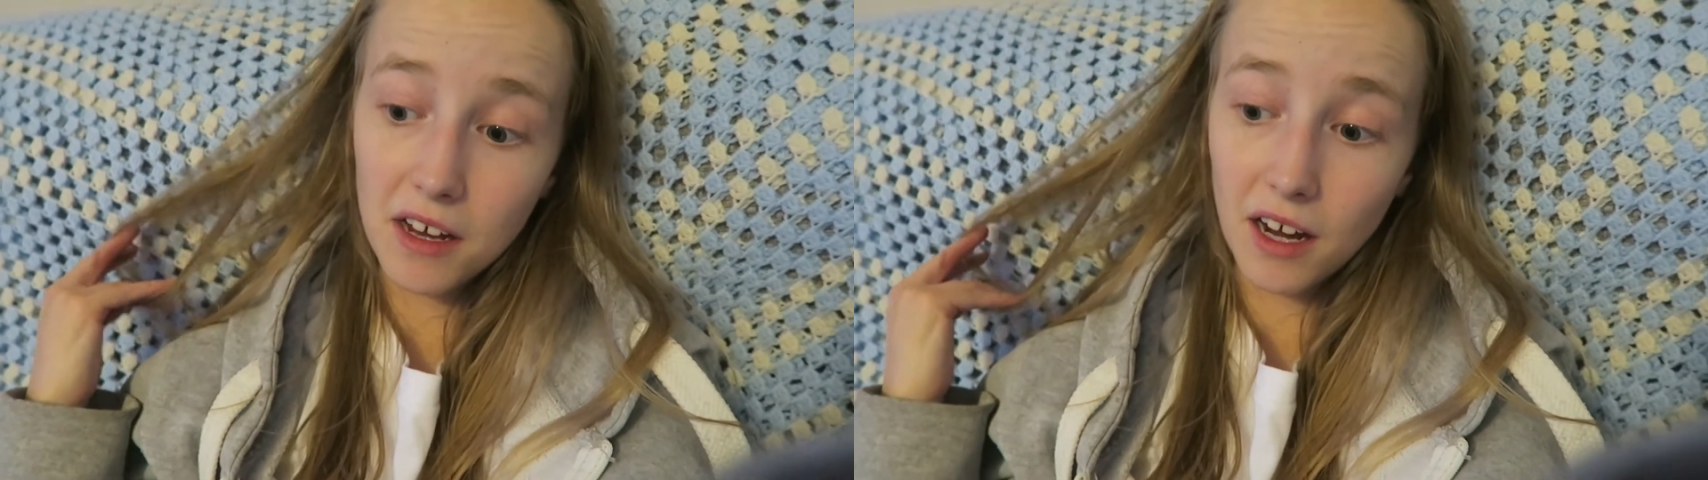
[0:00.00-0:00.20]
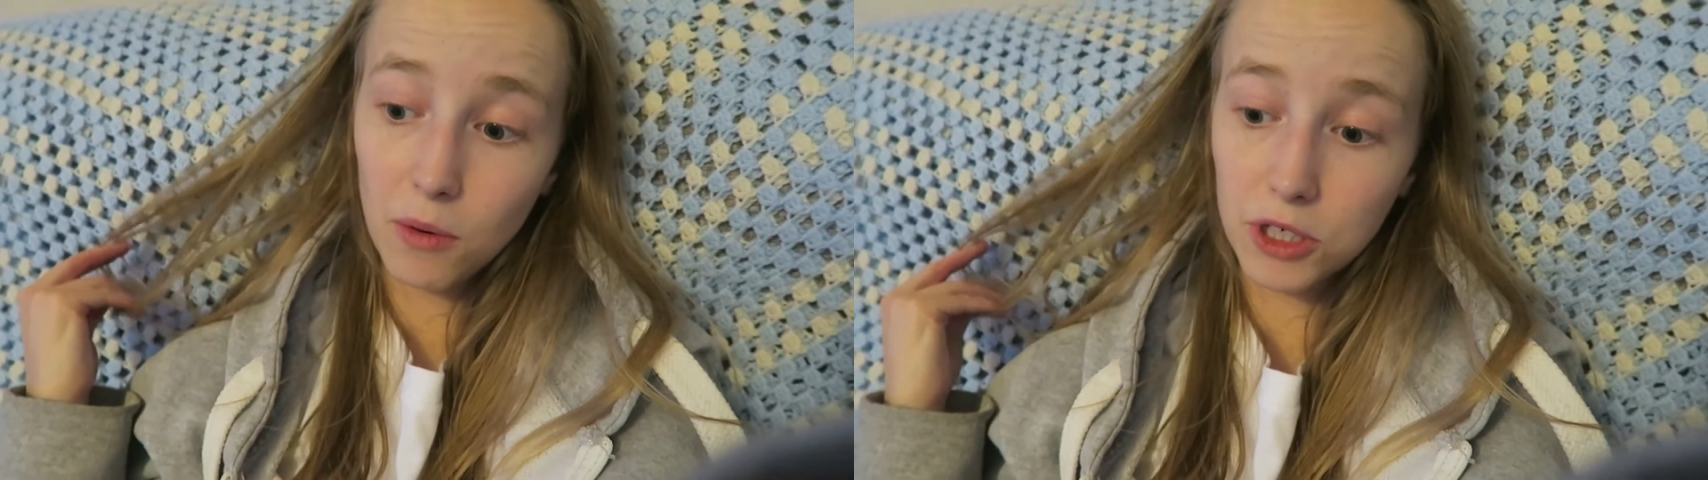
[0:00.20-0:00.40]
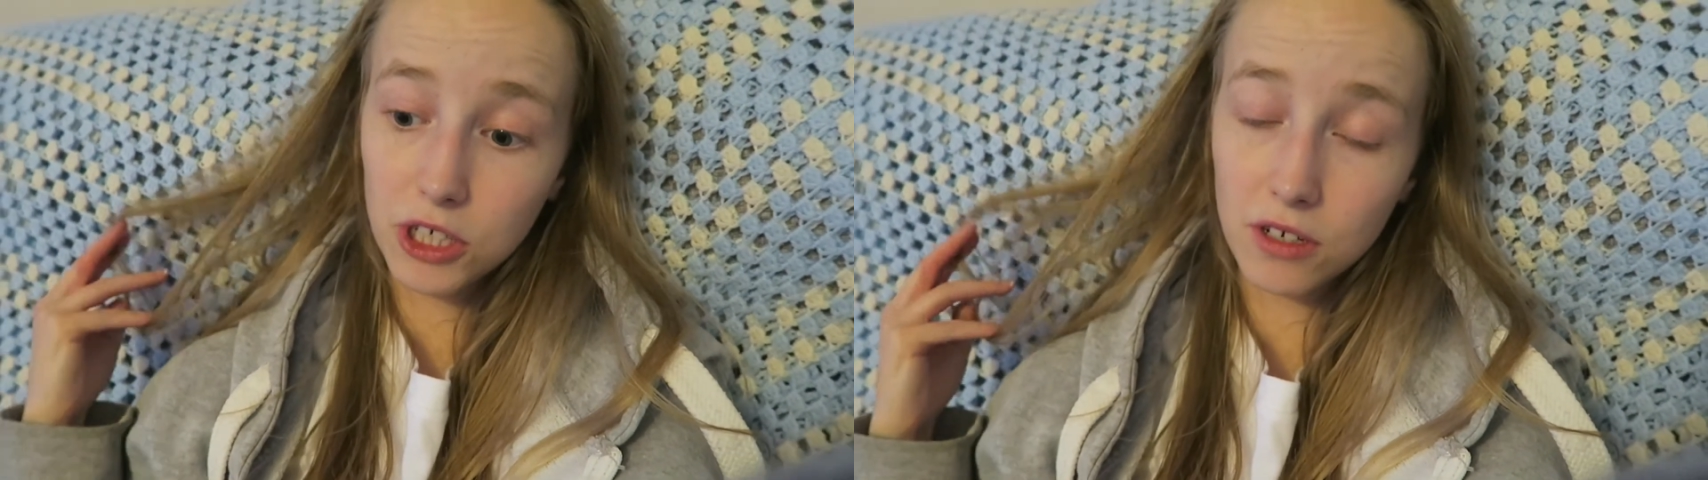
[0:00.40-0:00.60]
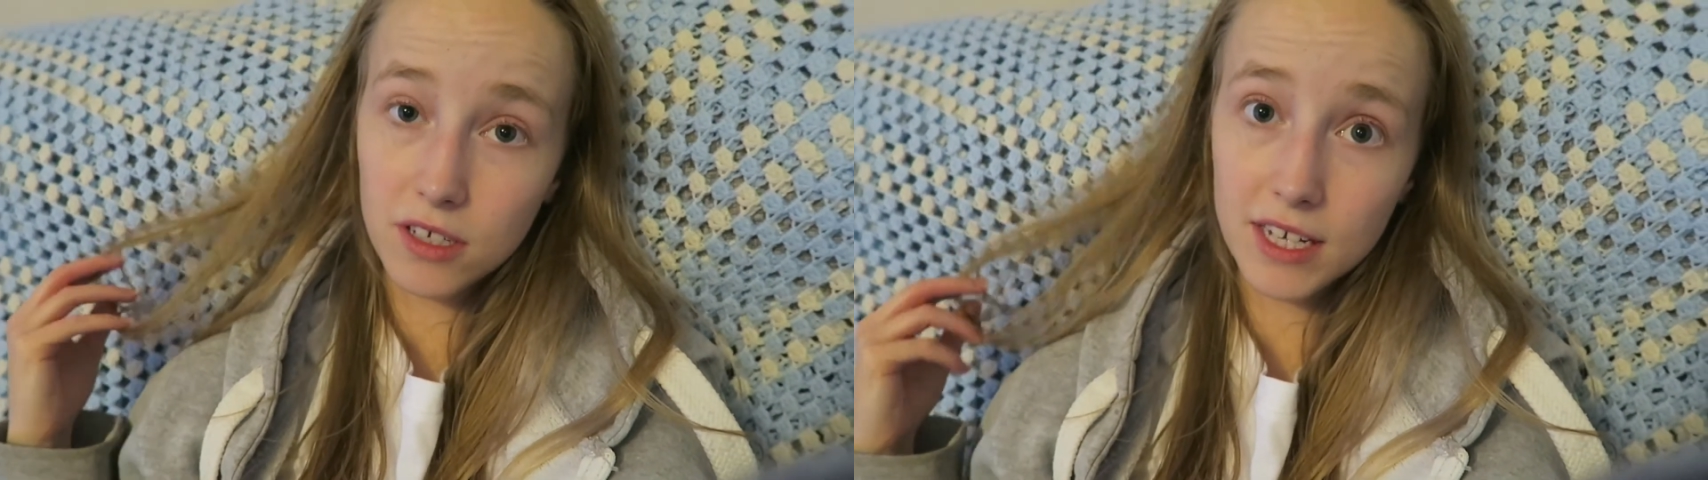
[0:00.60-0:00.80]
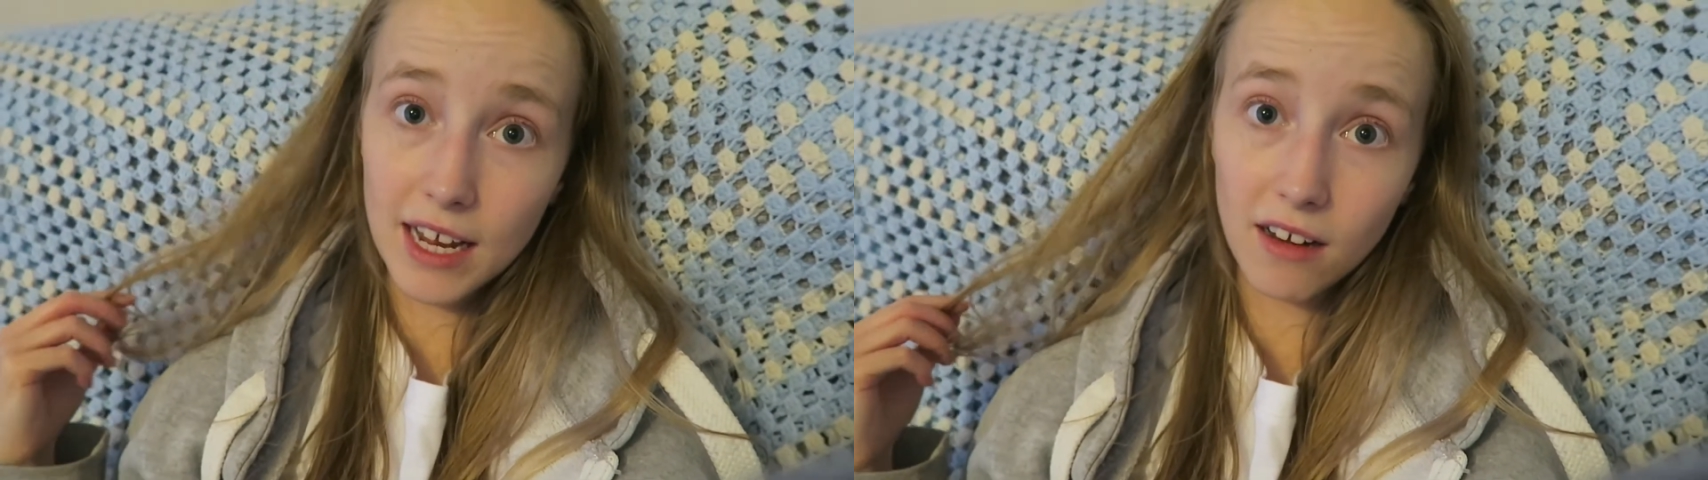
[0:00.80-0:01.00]
I wish I could
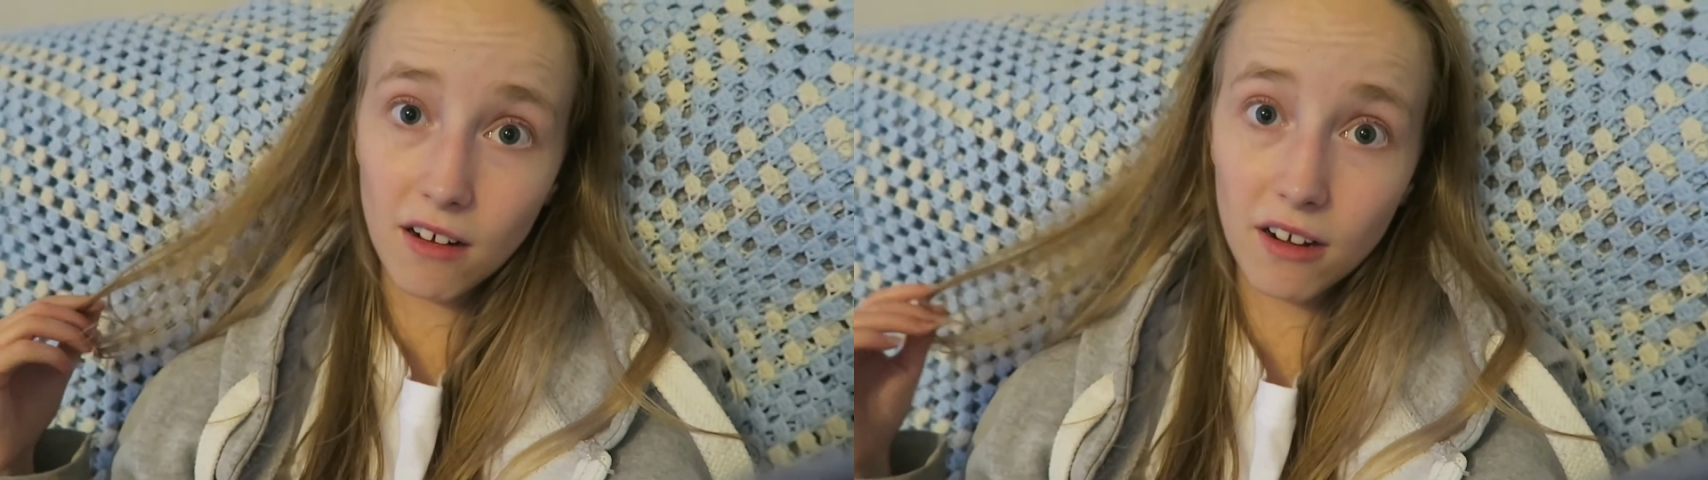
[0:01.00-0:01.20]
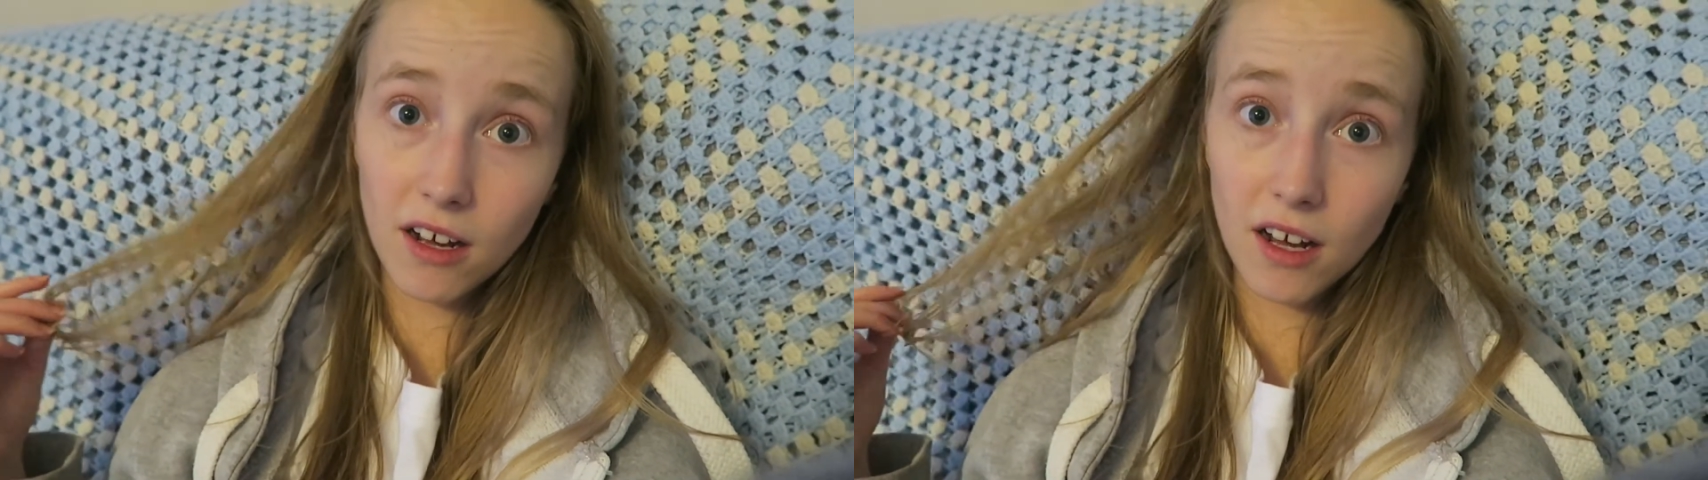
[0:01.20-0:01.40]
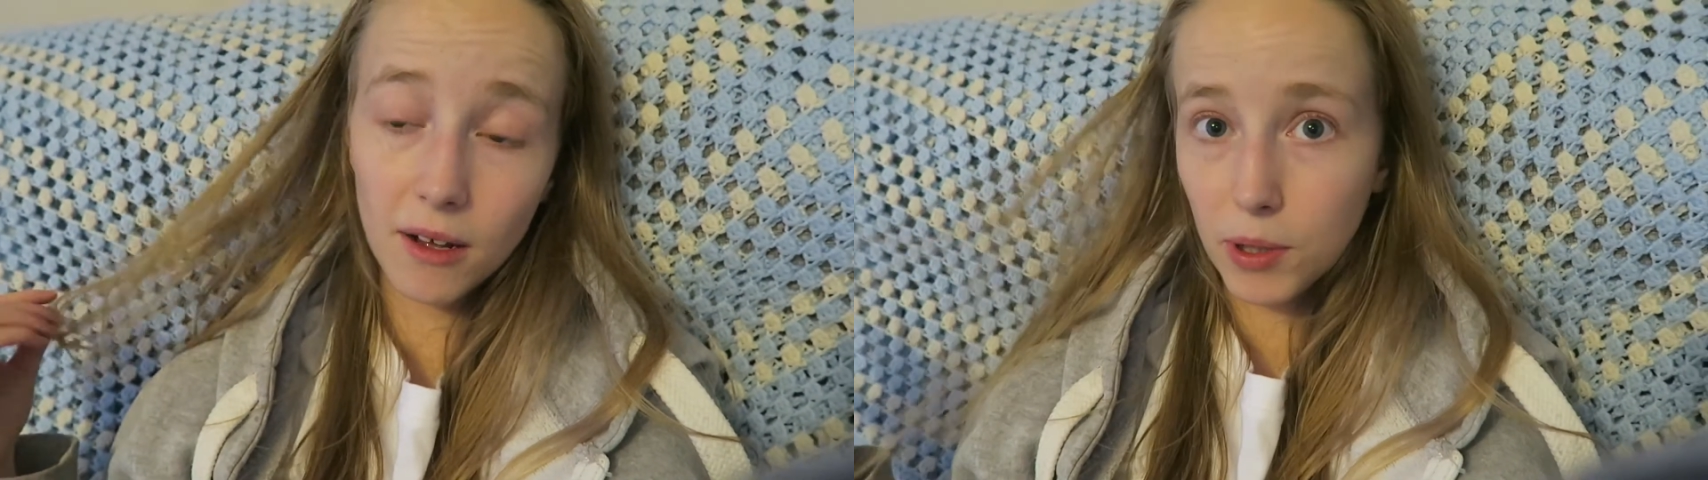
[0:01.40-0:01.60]
have stayed longer.